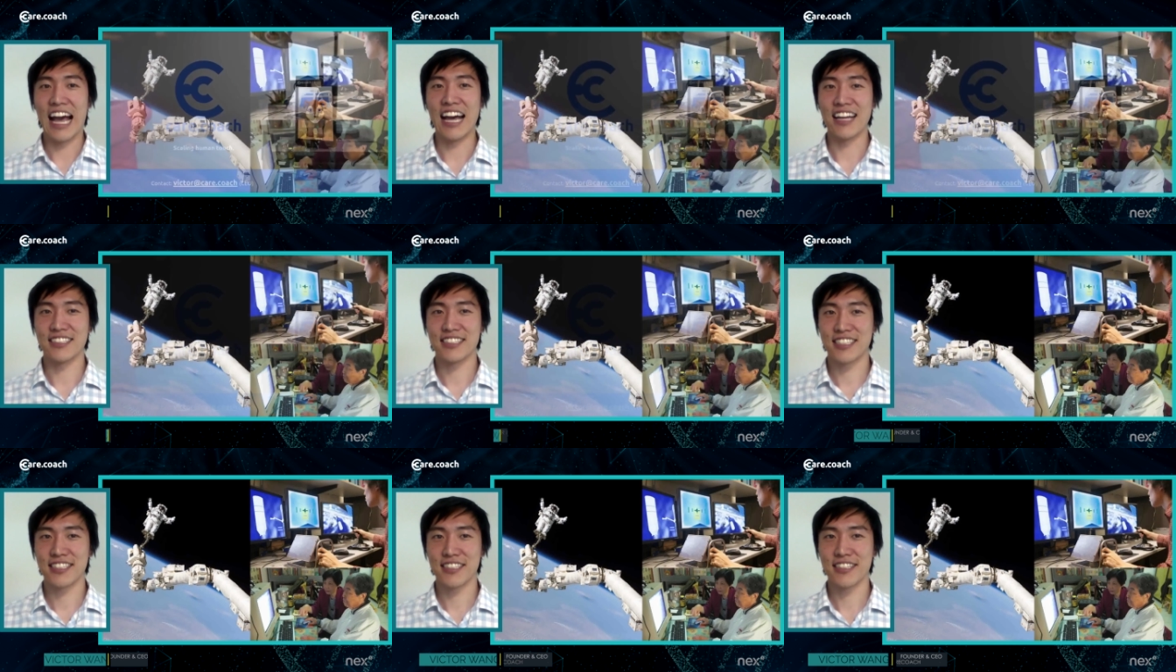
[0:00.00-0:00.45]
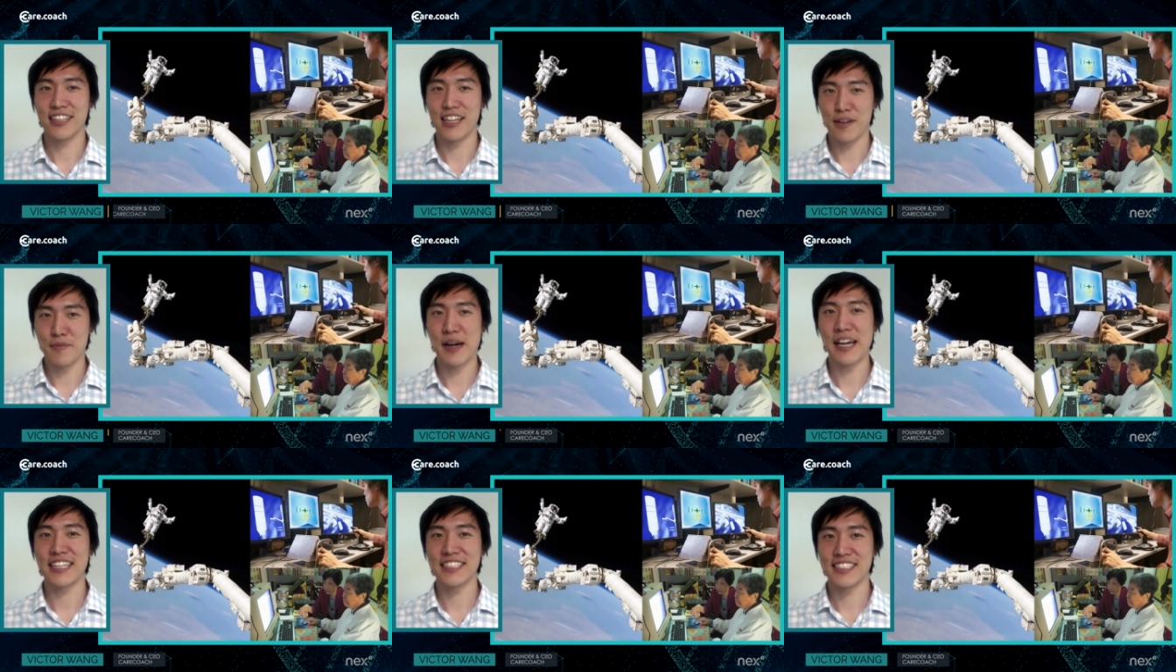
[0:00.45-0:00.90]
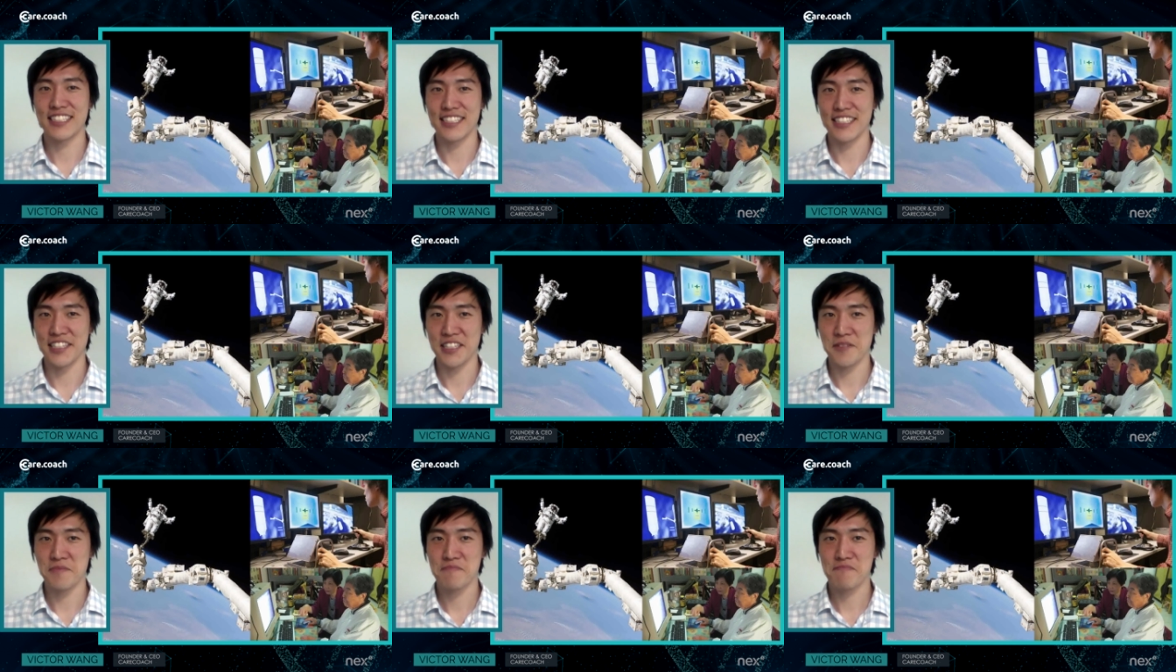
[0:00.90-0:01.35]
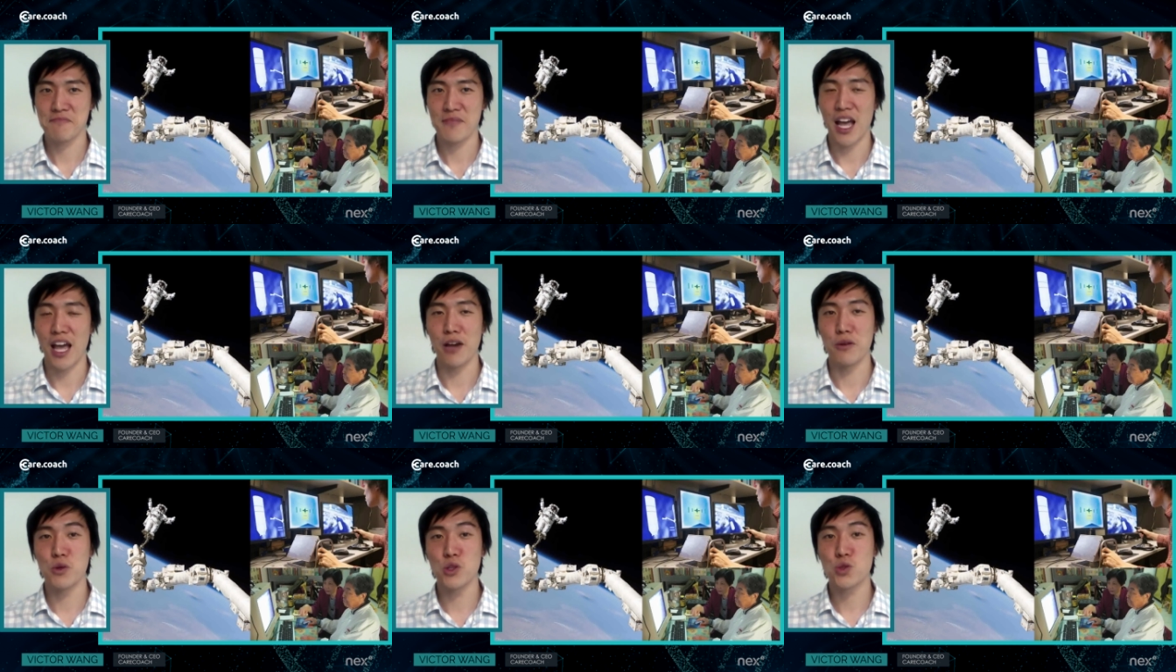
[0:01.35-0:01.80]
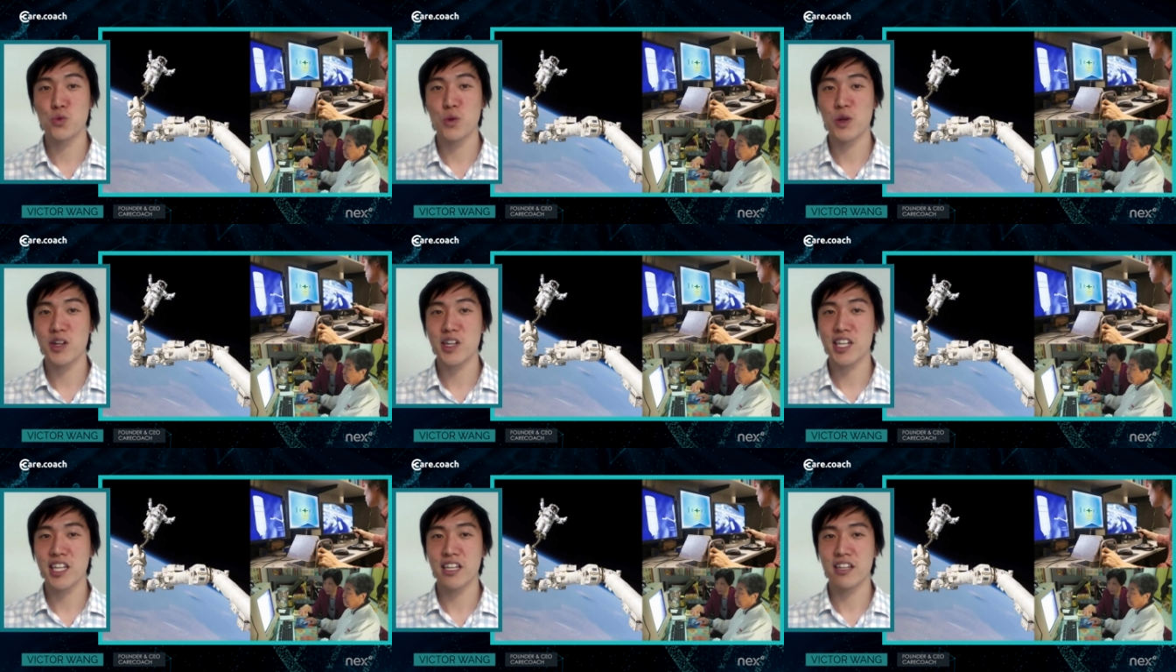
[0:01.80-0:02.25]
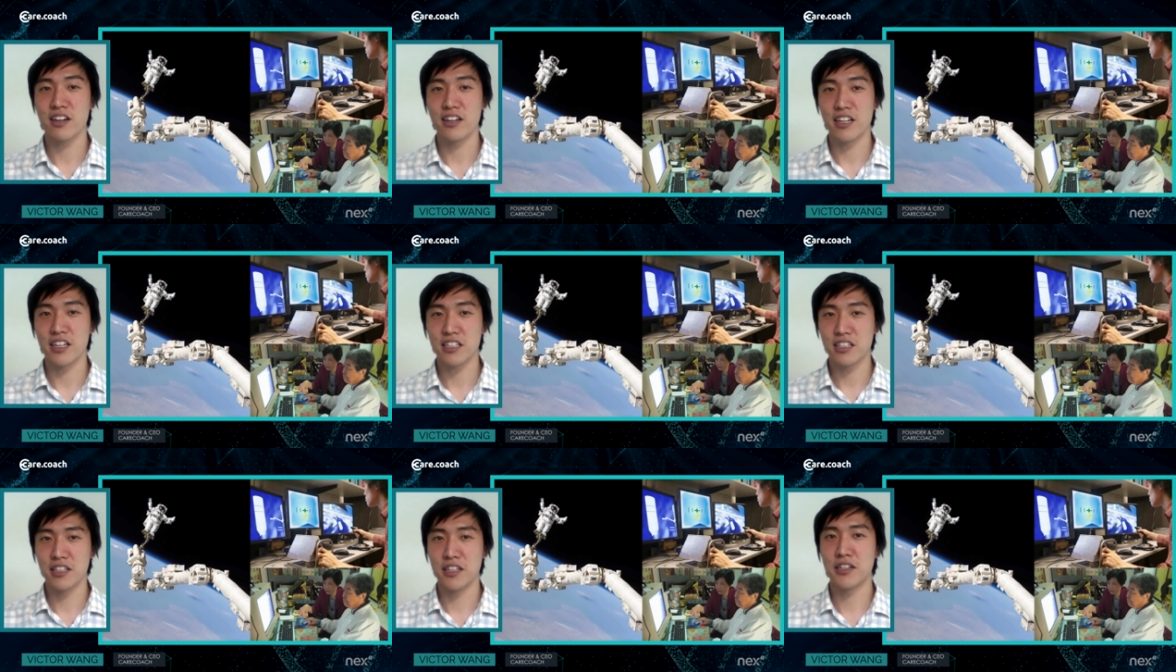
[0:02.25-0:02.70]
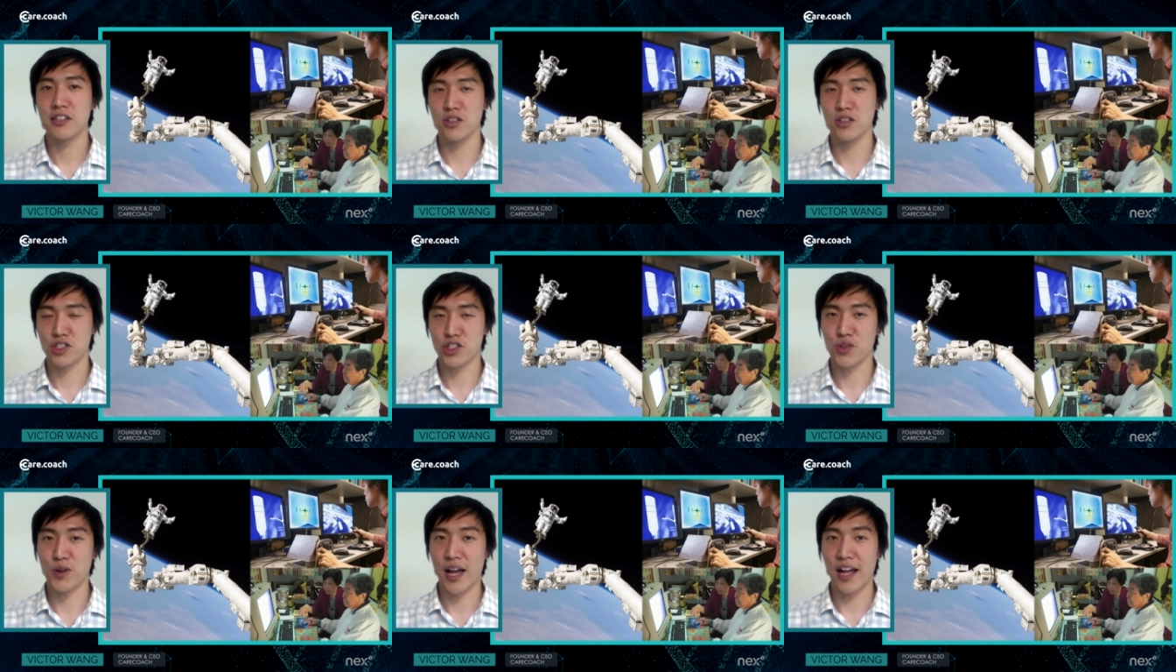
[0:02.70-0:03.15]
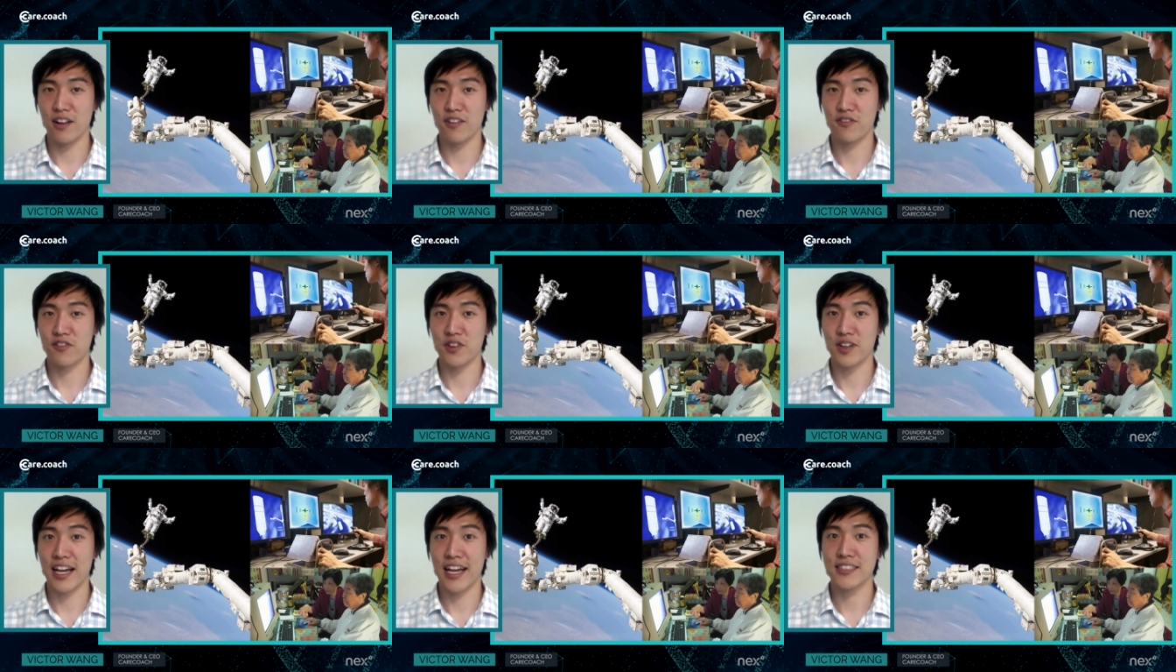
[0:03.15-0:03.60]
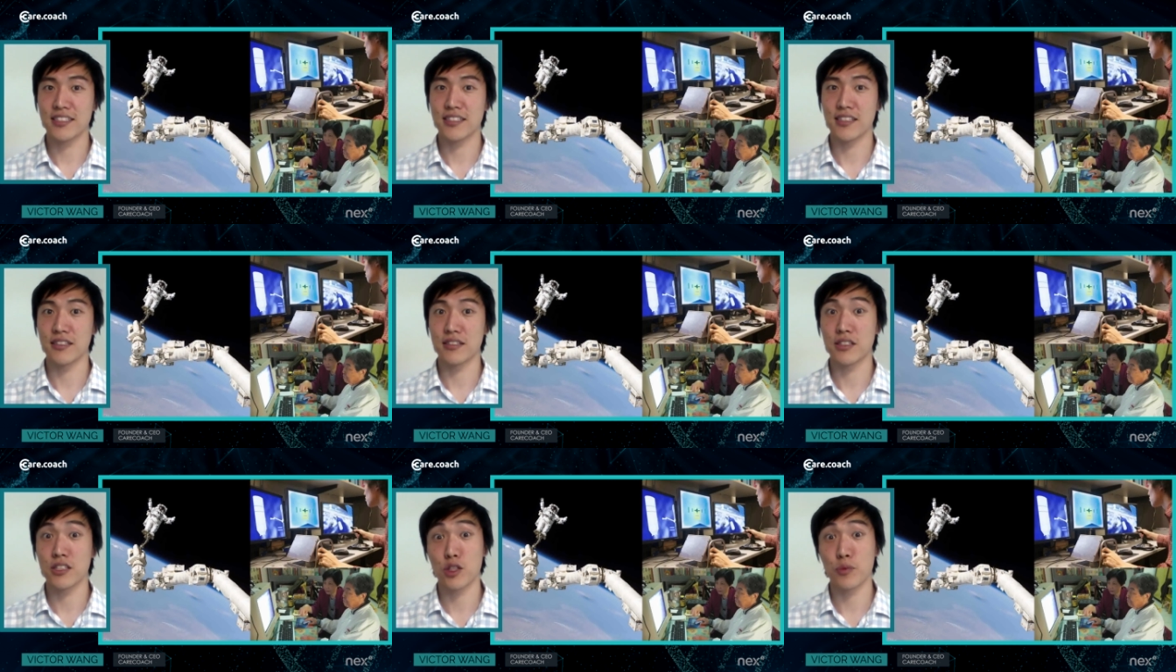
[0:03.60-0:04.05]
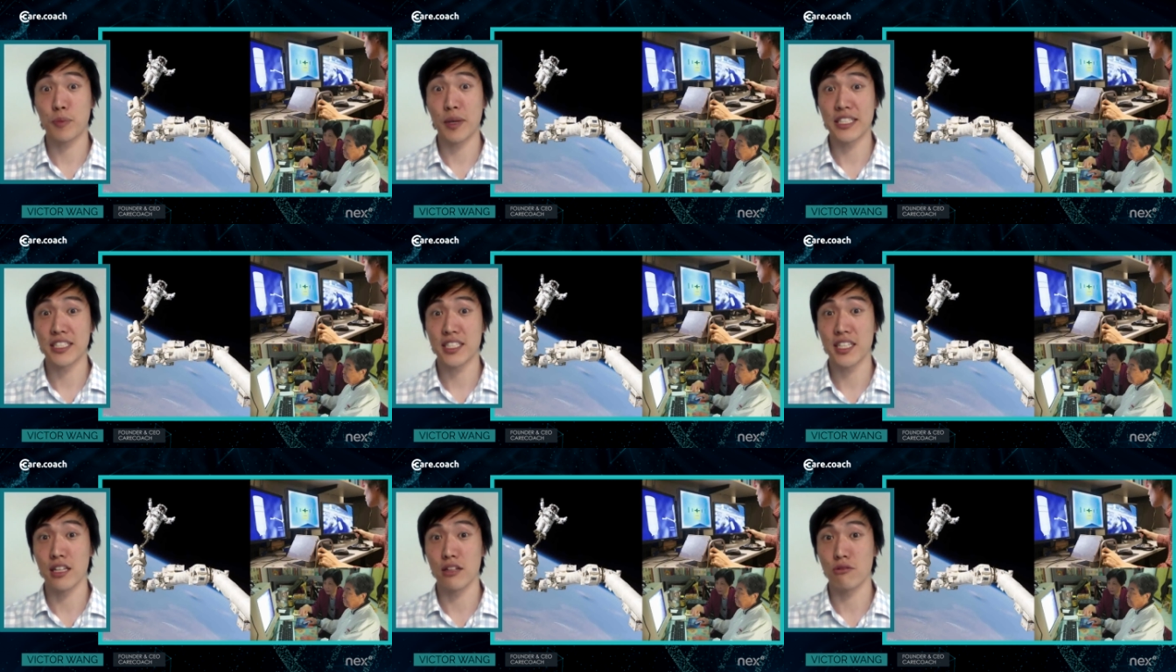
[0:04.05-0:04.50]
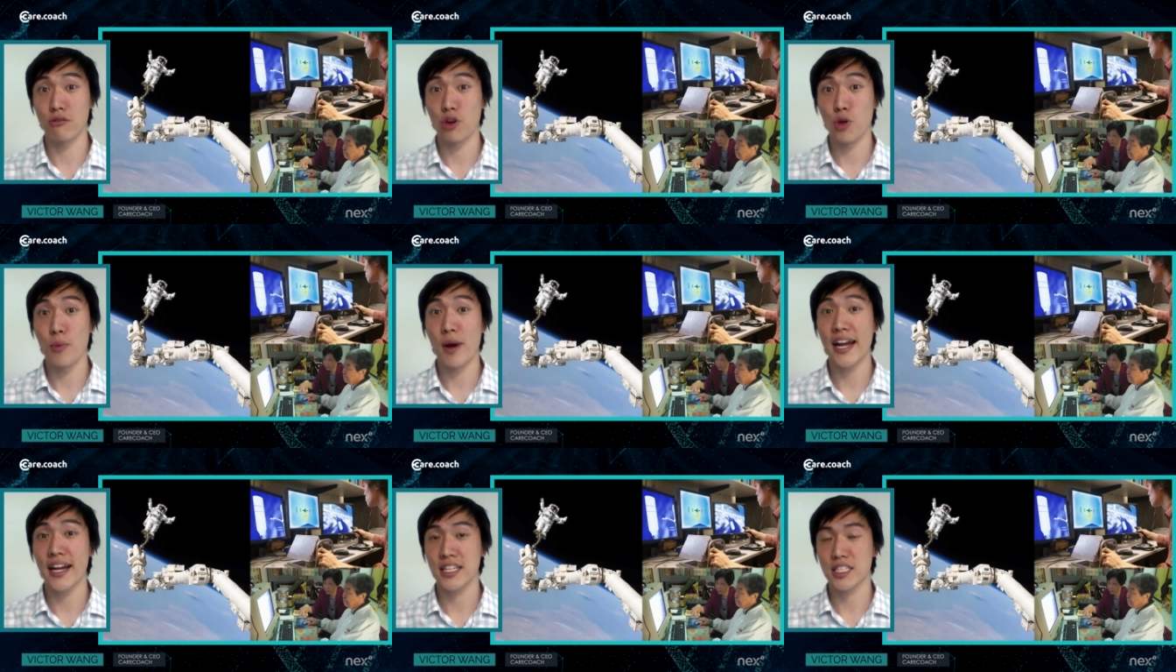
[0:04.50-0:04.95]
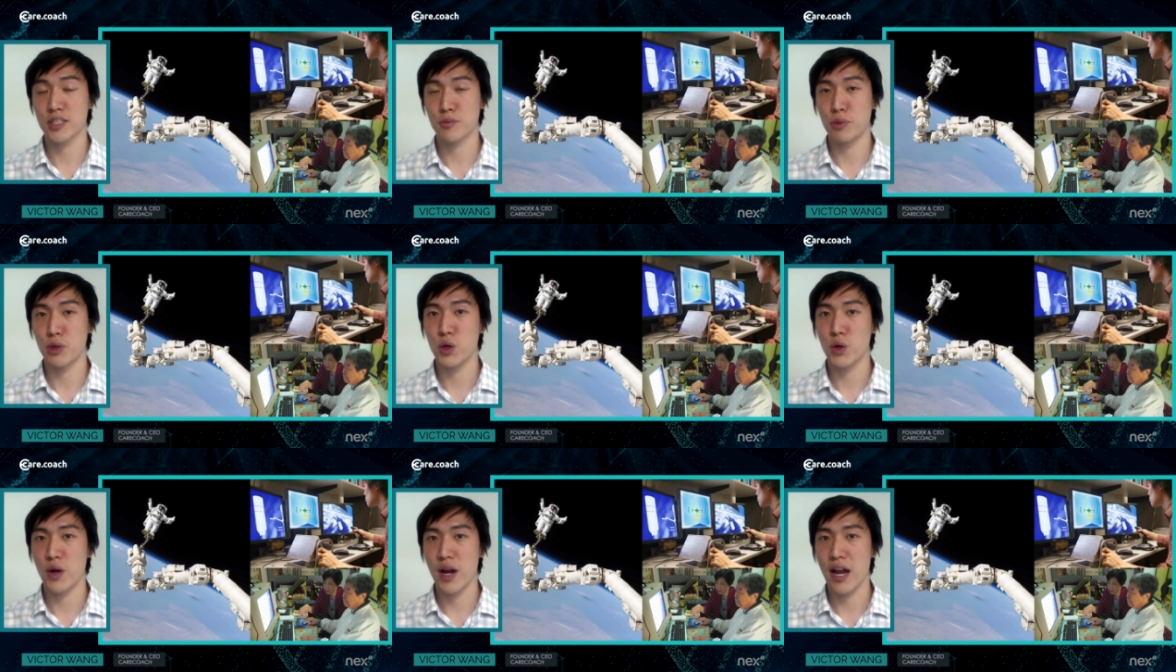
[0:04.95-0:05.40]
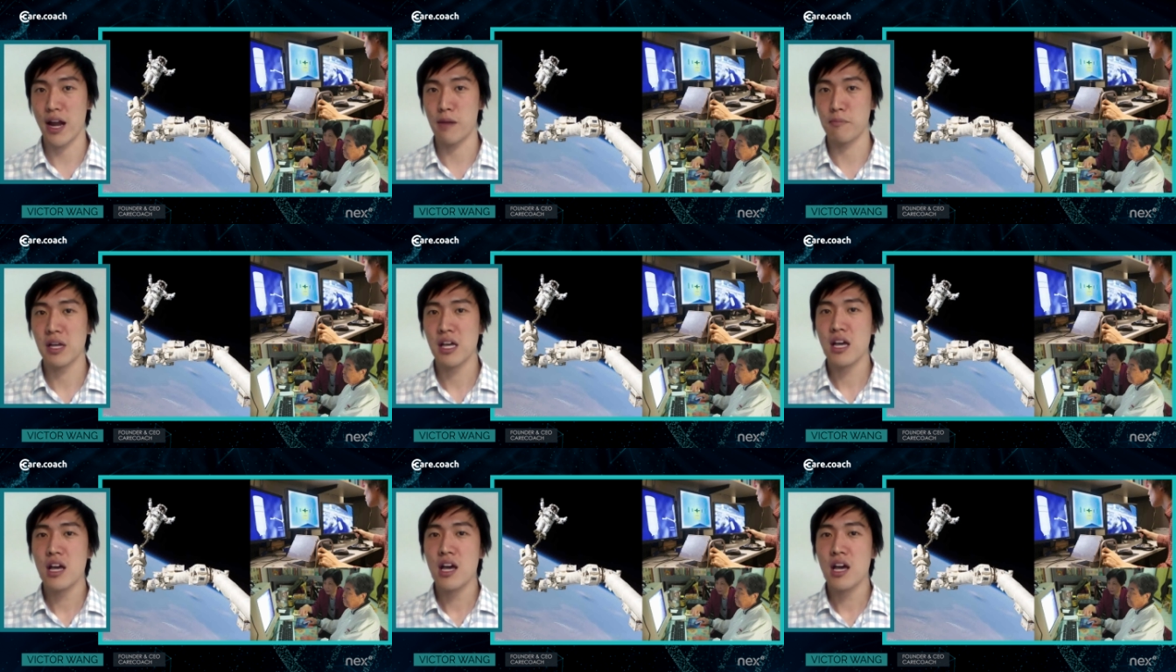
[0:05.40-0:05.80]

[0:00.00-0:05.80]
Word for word: at MIT, I was working on a clinical trial for NASA's Space Telerobotics program